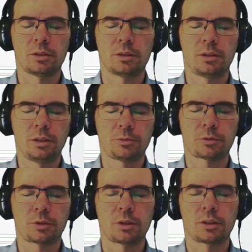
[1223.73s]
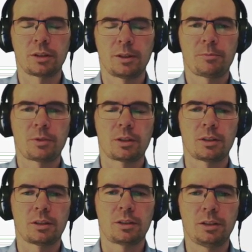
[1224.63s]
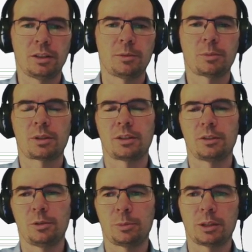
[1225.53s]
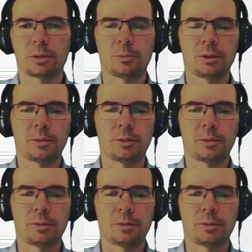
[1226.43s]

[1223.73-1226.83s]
different columns, and all possible